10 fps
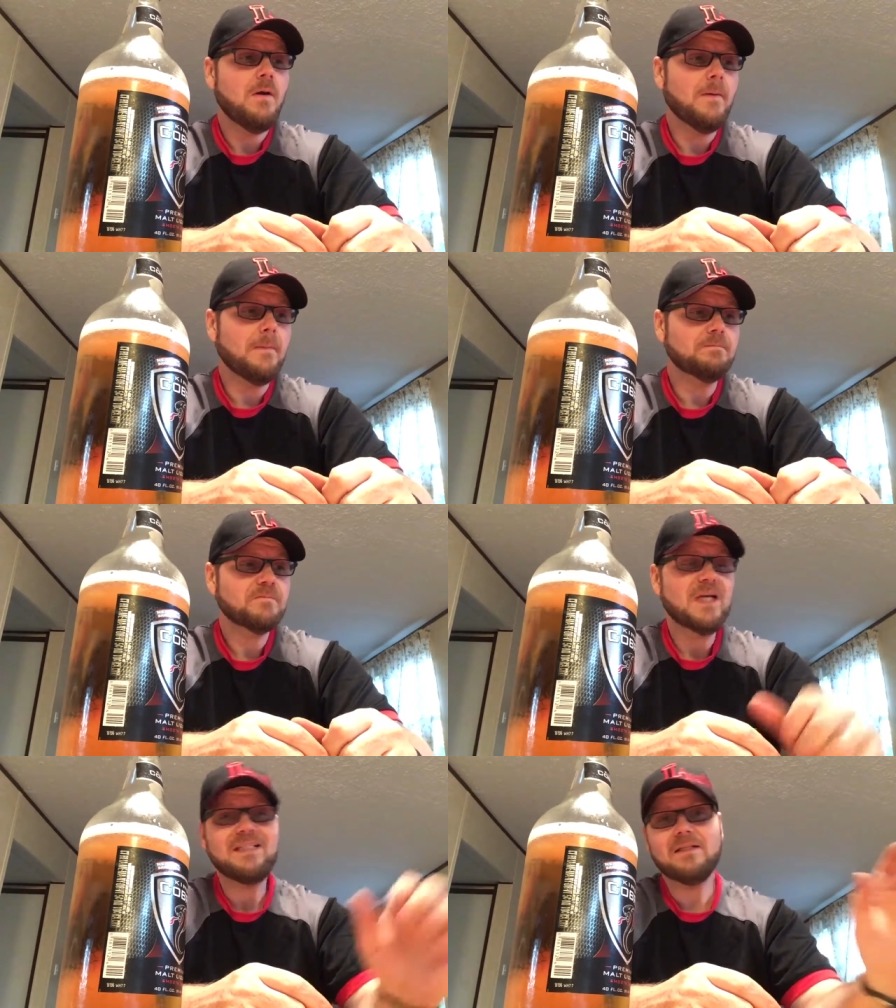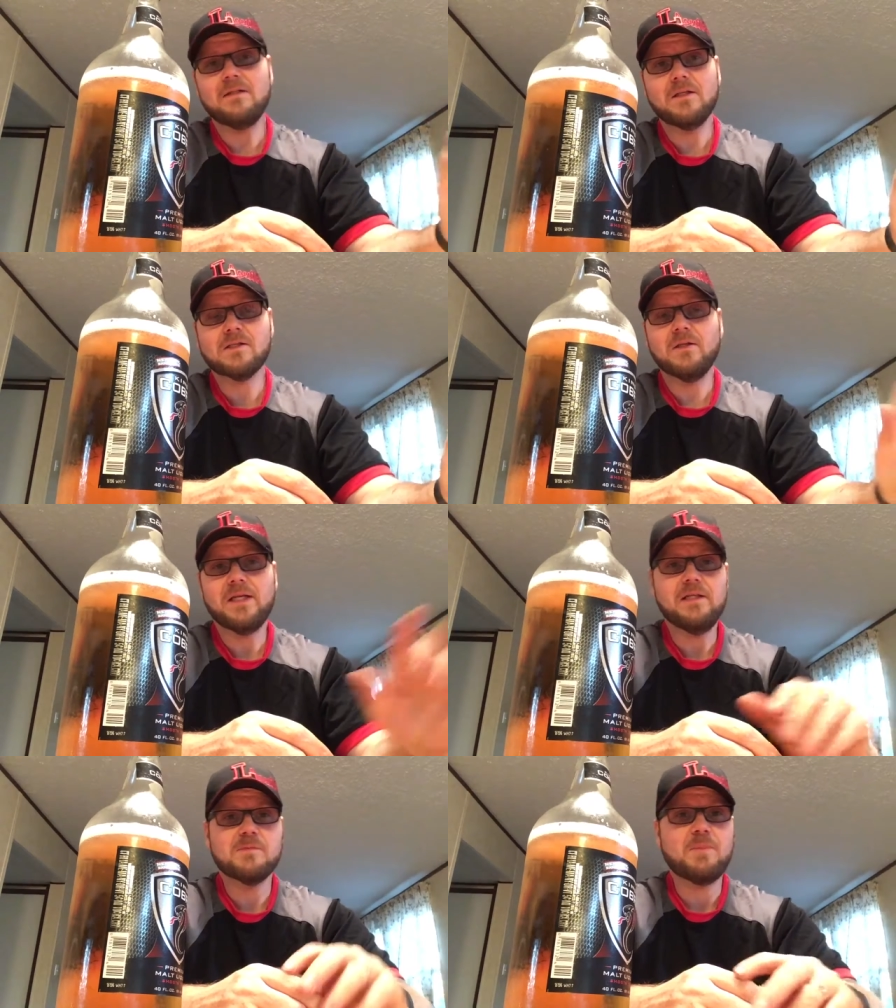Um, I didn't necessarily
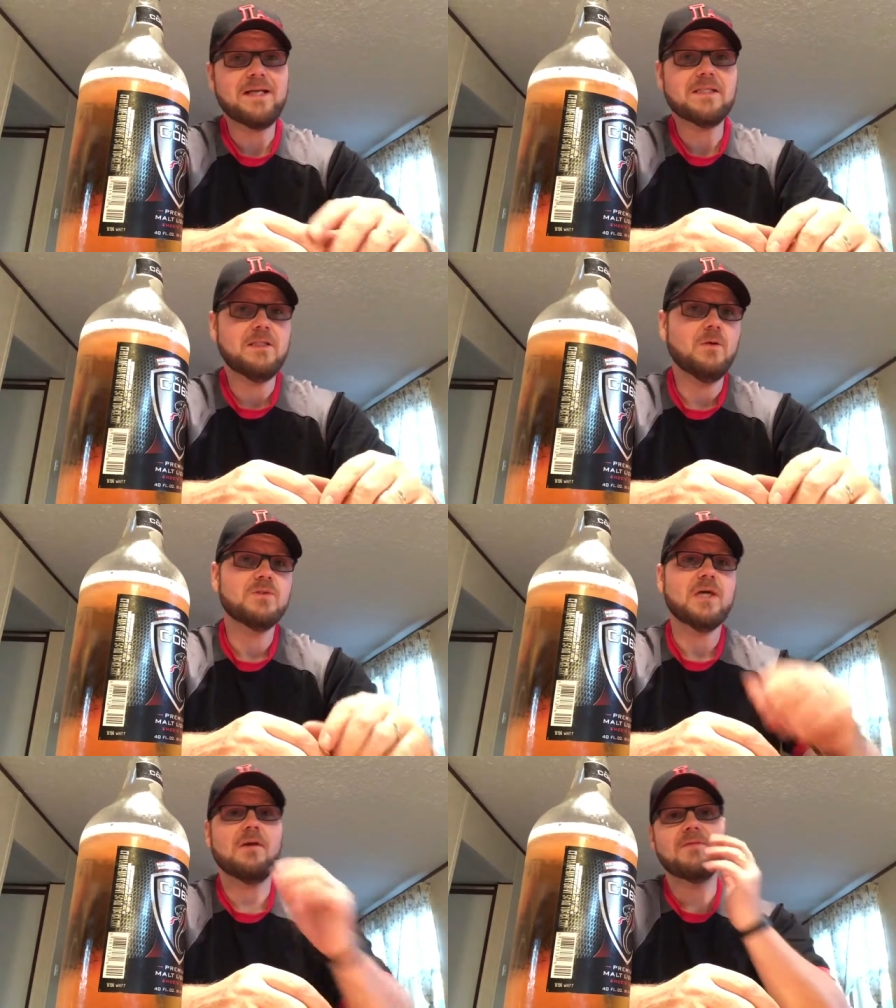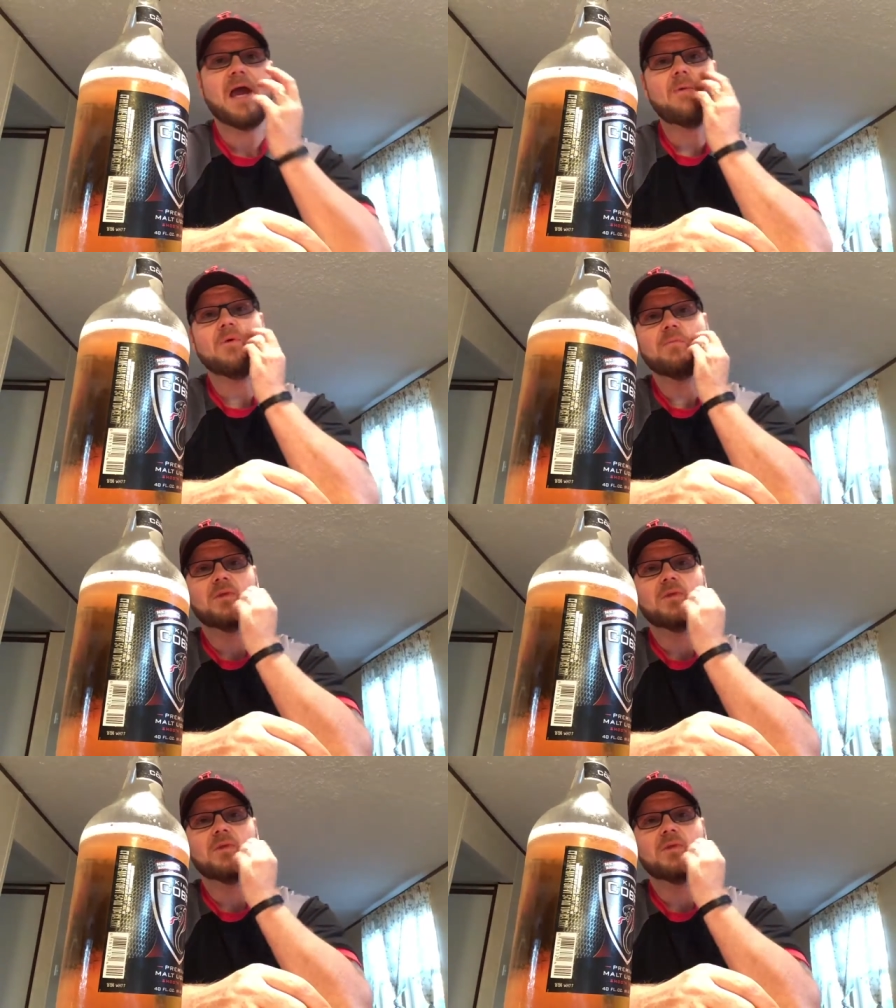get any spicy notes out of that one,